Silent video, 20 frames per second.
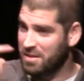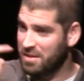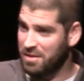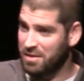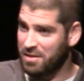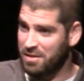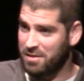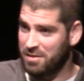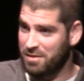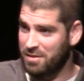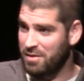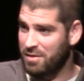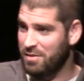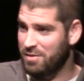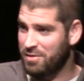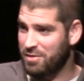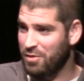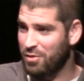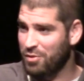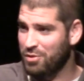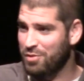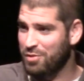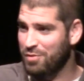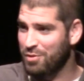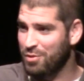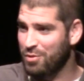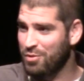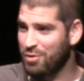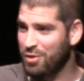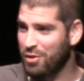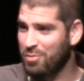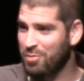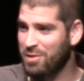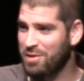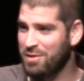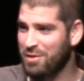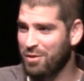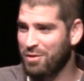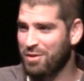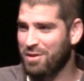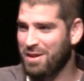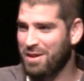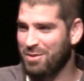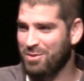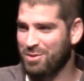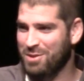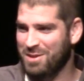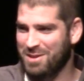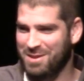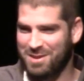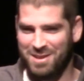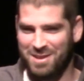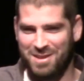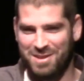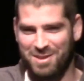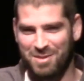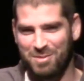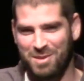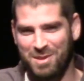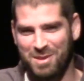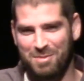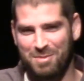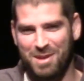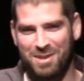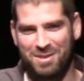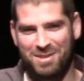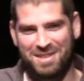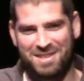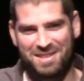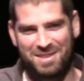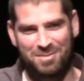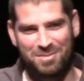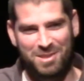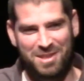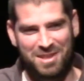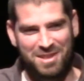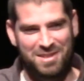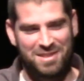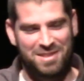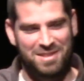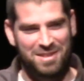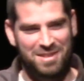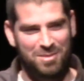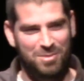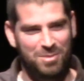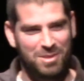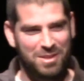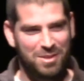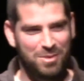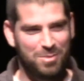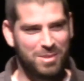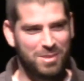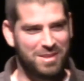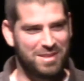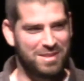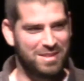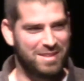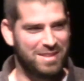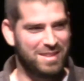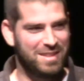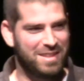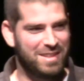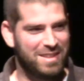And those of you who know me know that I was going to say something about this, because I'm a little bit